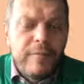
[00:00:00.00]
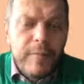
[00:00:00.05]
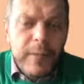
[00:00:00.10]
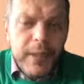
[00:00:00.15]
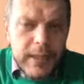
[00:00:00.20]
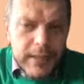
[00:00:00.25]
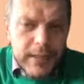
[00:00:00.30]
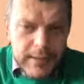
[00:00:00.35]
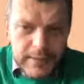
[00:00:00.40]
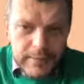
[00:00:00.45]

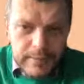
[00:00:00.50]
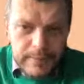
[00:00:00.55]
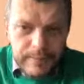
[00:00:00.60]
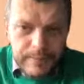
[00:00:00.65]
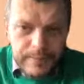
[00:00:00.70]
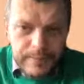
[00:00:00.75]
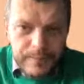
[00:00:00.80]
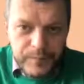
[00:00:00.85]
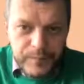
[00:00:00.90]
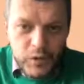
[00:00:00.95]
minutes,
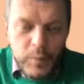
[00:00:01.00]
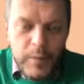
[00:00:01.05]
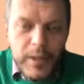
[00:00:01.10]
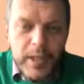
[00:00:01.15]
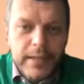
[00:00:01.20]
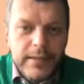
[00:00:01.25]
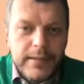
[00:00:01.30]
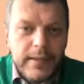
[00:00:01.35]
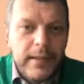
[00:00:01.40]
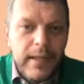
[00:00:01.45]
2
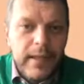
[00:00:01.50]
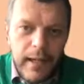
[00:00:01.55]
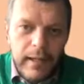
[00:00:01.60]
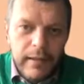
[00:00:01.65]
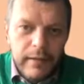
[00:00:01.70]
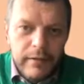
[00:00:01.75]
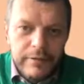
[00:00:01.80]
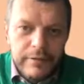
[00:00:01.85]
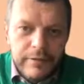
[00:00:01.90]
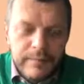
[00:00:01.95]
minutes and a
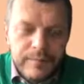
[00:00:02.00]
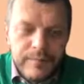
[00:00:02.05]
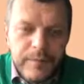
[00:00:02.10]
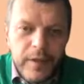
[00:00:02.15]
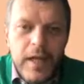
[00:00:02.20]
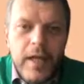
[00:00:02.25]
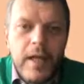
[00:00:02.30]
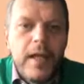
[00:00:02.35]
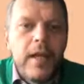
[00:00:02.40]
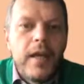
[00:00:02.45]
half.
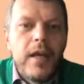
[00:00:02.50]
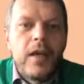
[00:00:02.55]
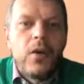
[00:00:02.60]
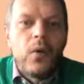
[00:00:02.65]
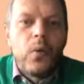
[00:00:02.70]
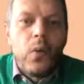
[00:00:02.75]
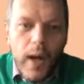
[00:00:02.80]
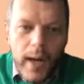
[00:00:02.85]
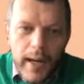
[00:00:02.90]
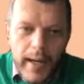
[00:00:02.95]

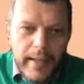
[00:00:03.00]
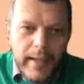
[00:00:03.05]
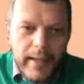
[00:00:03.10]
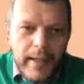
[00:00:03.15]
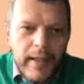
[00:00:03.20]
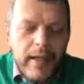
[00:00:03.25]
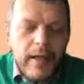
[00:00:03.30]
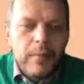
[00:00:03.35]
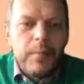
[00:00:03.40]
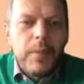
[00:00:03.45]
Why?
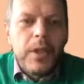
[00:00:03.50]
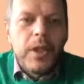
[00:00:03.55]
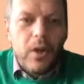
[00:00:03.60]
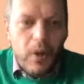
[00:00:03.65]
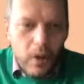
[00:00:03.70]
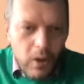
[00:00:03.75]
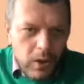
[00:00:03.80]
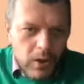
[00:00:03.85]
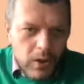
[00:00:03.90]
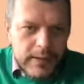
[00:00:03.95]

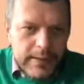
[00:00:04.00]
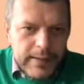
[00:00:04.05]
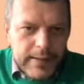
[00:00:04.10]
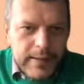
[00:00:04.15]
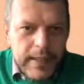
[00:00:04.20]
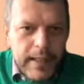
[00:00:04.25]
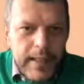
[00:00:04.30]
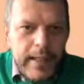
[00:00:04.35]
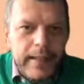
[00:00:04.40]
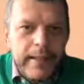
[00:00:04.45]
Because
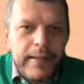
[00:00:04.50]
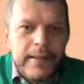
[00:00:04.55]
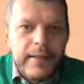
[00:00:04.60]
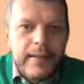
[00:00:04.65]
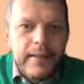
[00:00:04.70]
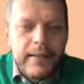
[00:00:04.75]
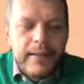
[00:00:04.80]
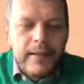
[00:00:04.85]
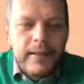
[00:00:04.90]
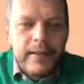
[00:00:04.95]
in
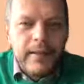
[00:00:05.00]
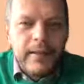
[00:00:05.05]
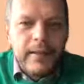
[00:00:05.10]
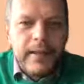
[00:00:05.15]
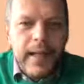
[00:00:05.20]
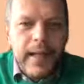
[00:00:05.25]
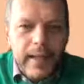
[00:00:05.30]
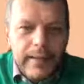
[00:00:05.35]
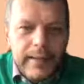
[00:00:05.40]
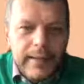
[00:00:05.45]

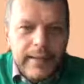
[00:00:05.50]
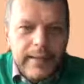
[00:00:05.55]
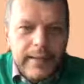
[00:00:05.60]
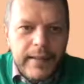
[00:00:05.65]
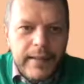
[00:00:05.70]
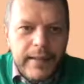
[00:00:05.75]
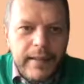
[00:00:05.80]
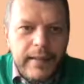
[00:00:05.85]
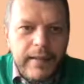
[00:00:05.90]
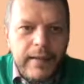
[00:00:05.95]

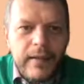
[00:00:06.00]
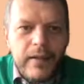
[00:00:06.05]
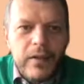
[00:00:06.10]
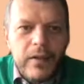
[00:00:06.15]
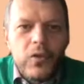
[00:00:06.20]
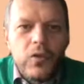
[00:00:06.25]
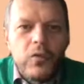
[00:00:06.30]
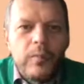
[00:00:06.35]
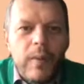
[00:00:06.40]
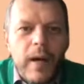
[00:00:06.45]
reality,
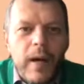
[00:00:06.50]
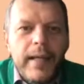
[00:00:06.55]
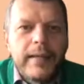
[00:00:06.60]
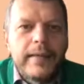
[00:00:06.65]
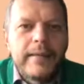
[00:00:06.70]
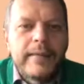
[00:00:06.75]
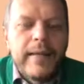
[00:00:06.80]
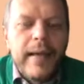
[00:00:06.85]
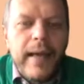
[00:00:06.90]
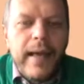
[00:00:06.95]
you
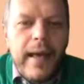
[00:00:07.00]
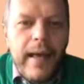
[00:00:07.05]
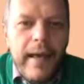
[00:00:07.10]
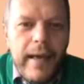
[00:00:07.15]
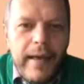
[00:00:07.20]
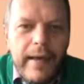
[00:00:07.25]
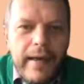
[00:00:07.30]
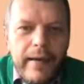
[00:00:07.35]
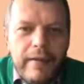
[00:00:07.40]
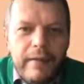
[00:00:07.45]
might
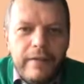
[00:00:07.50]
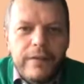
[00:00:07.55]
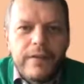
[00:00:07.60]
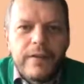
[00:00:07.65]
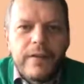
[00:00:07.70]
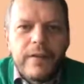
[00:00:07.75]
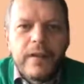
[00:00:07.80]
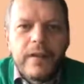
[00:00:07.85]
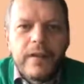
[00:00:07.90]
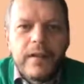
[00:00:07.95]
have
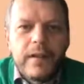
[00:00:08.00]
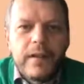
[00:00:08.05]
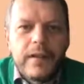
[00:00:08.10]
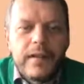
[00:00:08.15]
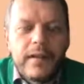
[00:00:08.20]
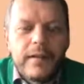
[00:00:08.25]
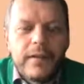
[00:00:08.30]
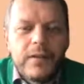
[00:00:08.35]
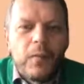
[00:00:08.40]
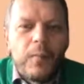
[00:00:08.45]

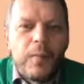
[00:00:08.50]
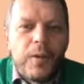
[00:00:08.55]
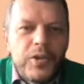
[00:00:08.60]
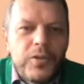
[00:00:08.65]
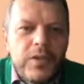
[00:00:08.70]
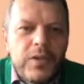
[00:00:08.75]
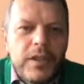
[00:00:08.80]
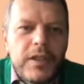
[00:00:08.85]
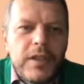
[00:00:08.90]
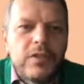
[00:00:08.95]
the
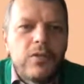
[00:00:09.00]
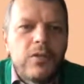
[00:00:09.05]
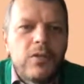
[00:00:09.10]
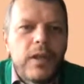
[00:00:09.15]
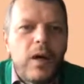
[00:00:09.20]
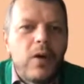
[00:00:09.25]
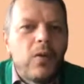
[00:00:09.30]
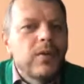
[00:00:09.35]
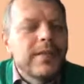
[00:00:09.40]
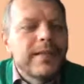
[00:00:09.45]
opportunity to
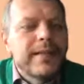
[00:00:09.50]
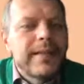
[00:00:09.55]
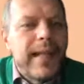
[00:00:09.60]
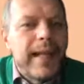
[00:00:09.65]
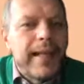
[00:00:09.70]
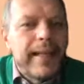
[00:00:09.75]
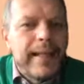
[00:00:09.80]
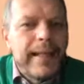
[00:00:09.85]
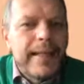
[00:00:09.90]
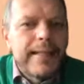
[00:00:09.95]
go
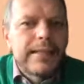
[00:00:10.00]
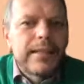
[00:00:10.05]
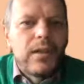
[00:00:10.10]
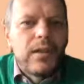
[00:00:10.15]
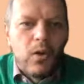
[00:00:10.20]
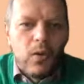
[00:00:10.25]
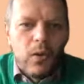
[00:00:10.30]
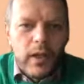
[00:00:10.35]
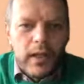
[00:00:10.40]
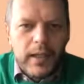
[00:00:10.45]
slightly
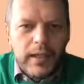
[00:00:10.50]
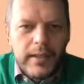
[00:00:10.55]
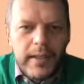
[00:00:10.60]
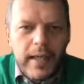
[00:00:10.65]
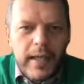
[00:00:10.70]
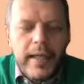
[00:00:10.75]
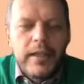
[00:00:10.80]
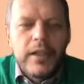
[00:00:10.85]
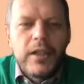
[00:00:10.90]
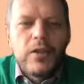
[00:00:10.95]
slower,
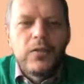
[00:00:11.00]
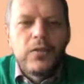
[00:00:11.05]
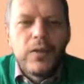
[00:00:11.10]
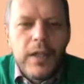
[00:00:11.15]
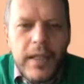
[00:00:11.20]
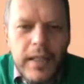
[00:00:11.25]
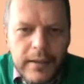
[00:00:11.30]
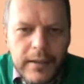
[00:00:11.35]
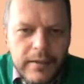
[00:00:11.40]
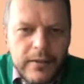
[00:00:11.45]
and you
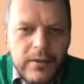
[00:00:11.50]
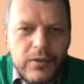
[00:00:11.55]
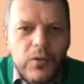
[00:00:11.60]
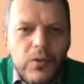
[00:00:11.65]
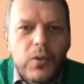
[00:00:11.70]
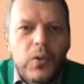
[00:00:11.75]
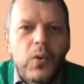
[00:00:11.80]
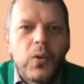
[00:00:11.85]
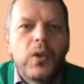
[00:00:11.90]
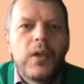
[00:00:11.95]
need
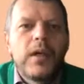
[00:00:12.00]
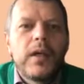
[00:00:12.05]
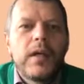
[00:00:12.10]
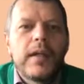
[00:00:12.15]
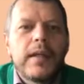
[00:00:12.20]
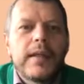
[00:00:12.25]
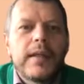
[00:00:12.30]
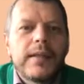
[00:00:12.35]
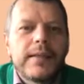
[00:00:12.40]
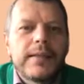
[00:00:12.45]
to
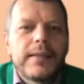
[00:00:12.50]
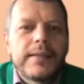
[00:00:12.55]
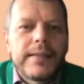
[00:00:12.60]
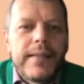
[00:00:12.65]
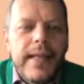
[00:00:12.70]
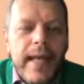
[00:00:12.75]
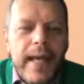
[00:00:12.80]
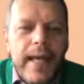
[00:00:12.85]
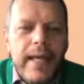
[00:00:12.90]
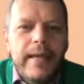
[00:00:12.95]

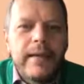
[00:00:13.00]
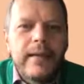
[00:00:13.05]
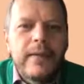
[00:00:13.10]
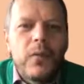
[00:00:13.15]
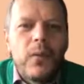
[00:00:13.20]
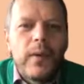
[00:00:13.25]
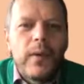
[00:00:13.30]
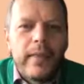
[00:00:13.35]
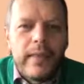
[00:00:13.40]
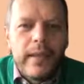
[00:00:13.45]
stay
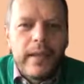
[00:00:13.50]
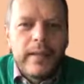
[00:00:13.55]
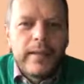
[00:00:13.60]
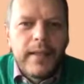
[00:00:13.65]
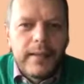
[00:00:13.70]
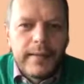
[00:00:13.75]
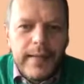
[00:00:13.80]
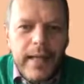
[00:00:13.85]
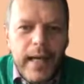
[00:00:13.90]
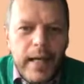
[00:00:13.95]
within
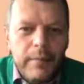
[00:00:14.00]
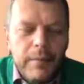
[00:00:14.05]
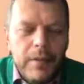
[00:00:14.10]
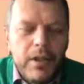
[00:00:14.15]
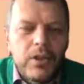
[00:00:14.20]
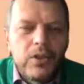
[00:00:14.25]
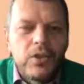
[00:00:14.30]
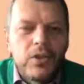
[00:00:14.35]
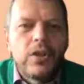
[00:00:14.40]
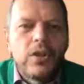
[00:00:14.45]
the time.
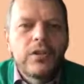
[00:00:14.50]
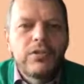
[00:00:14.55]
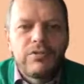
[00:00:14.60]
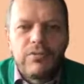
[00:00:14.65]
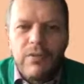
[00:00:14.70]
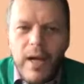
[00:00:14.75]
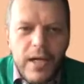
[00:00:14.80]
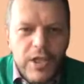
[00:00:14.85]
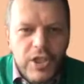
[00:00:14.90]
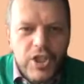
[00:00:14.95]
Don't
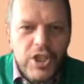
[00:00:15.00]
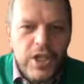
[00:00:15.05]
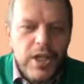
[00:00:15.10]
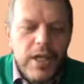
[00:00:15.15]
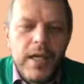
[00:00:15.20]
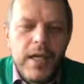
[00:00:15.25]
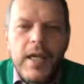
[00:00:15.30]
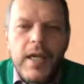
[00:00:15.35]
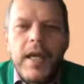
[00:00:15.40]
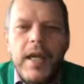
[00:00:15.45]
rush.
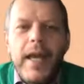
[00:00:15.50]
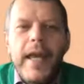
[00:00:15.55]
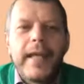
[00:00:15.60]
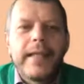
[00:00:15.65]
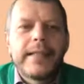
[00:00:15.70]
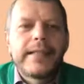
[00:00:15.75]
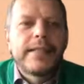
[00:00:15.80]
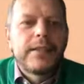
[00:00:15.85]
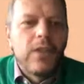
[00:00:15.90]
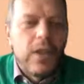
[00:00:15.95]

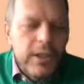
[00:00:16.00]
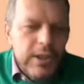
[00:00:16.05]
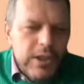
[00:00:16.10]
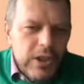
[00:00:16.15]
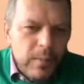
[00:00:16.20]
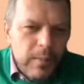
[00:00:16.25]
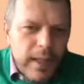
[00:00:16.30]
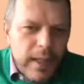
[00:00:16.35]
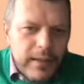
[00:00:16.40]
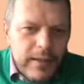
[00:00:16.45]
It's not
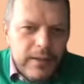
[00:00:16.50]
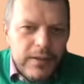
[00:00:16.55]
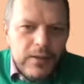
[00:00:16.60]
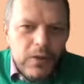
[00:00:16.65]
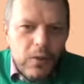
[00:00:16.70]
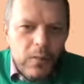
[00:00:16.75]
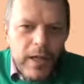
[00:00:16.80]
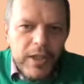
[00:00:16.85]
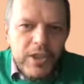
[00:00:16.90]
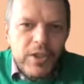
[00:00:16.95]

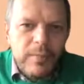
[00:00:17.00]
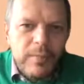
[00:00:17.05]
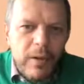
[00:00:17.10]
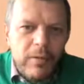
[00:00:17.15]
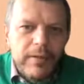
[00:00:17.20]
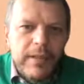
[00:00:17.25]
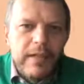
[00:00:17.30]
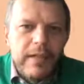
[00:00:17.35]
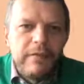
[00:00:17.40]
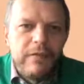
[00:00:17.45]
so much
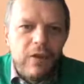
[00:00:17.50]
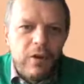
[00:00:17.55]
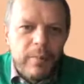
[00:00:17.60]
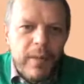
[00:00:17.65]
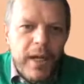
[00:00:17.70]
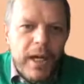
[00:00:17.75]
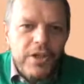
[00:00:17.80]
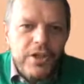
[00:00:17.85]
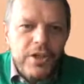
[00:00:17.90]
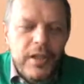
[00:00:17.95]
about the
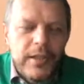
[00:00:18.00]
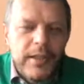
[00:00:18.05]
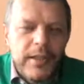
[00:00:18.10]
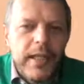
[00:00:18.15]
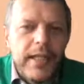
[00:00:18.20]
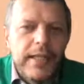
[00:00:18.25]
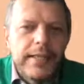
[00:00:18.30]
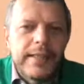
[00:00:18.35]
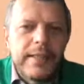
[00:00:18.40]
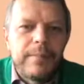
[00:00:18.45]
information,
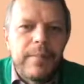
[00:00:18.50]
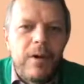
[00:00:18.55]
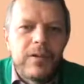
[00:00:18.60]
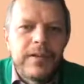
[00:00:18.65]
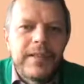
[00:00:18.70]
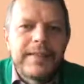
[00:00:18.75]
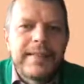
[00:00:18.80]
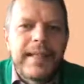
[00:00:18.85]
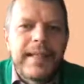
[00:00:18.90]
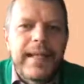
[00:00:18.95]
it's
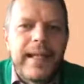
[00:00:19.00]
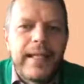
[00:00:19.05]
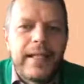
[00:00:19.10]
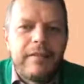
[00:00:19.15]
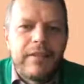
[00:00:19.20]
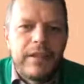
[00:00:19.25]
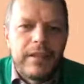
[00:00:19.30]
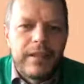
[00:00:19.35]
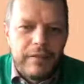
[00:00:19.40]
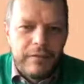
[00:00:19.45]
about the
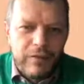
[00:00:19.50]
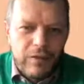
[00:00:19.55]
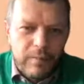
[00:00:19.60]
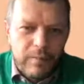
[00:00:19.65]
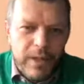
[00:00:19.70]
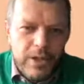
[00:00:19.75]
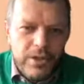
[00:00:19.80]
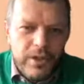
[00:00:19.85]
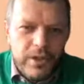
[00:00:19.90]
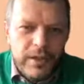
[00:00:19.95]
relevant
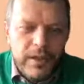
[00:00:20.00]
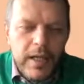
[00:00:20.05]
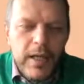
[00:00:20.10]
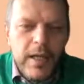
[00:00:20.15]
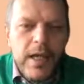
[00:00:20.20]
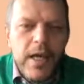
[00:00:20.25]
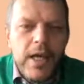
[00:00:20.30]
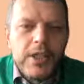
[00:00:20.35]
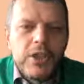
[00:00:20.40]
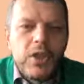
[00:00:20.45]
information.
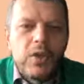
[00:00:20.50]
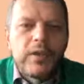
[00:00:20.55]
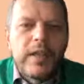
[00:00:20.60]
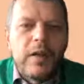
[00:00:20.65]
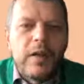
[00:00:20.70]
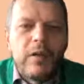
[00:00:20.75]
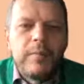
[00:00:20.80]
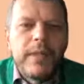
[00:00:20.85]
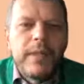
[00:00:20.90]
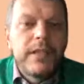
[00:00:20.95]
So there
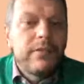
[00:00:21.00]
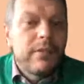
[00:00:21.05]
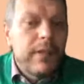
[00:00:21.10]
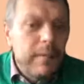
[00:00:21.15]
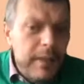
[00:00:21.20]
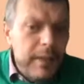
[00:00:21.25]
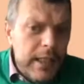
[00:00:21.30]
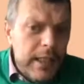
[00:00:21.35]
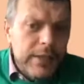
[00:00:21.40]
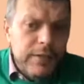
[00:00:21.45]
will be 3
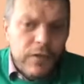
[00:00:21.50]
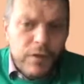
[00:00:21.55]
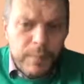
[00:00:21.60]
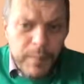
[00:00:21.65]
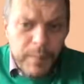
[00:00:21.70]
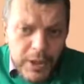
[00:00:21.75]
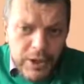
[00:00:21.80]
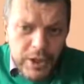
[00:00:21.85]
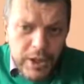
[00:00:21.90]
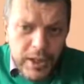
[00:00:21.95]
minutes for
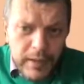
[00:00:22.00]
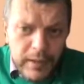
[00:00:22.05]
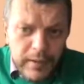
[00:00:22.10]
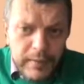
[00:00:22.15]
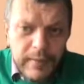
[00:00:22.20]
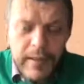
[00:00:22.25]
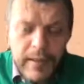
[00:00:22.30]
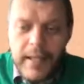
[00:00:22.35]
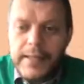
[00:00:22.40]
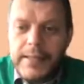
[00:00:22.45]
pitching,
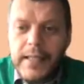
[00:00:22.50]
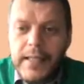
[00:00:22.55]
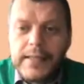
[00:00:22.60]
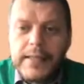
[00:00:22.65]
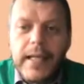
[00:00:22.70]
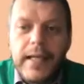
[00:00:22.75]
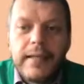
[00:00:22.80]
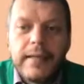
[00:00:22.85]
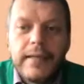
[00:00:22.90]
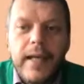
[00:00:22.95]
as I
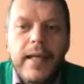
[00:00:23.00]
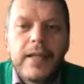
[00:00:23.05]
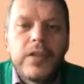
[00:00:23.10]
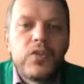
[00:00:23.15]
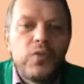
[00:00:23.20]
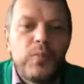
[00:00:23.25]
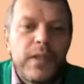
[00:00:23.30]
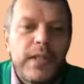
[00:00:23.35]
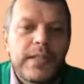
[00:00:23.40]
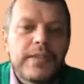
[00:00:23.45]
said, and
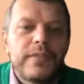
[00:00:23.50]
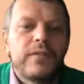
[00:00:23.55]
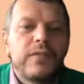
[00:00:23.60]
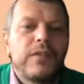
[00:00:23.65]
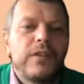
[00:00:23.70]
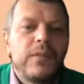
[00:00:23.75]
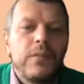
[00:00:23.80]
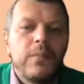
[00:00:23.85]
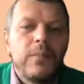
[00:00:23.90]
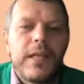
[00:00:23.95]

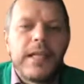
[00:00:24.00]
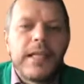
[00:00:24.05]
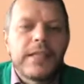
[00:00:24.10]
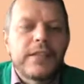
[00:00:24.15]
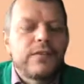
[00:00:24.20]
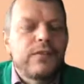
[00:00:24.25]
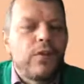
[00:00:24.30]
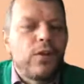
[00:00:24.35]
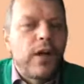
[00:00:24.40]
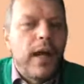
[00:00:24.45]
2 minutes
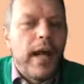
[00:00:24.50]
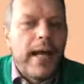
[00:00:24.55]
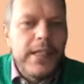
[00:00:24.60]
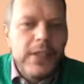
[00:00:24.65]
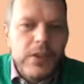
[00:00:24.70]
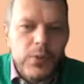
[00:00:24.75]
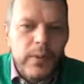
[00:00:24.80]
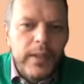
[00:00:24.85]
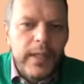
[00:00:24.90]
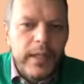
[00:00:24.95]
for
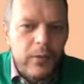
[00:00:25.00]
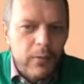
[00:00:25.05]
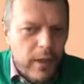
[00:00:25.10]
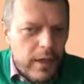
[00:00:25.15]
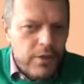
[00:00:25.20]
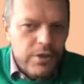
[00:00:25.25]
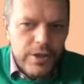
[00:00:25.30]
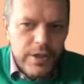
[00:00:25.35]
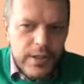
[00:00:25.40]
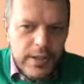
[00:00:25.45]
answering
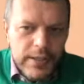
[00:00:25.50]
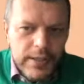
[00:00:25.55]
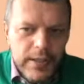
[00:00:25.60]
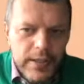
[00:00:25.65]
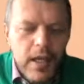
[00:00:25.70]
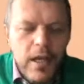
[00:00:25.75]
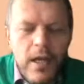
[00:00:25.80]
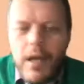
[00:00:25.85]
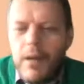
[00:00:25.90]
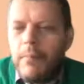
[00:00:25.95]
questions,
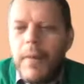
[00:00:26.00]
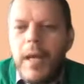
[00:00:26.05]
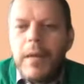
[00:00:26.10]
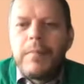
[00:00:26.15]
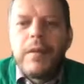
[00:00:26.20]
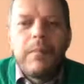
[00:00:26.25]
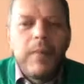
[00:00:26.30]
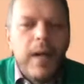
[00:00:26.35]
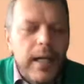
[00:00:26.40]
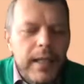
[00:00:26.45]

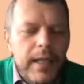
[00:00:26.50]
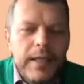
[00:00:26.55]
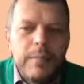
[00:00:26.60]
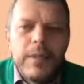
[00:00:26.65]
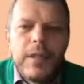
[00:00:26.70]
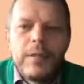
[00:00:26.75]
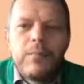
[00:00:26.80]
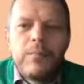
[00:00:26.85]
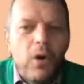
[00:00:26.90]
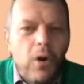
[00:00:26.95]
maybe a little
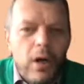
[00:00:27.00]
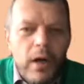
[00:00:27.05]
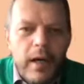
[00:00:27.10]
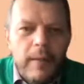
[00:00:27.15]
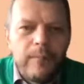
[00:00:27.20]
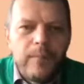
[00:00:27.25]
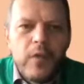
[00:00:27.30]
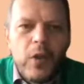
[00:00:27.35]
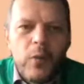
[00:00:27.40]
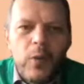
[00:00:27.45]
bit
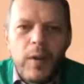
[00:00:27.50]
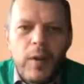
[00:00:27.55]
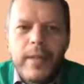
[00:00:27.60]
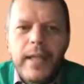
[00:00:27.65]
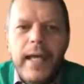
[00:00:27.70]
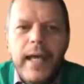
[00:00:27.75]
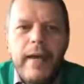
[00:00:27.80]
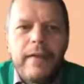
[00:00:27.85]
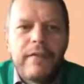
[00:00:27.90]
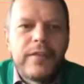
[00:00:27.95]
more. We will
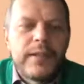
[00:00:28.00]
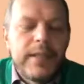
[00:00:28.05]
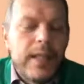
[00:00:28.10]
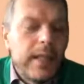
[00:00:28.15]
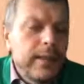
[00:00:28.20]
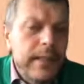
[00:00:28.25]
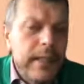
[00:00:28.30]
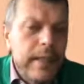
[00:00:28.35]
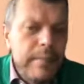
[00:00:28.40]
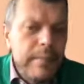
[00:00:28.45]
have
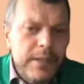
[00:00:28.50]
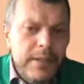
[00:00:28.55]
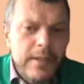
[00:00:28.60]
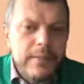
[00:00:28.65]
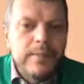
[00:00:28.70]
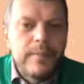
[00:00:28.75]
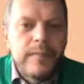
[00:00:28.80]
10 teams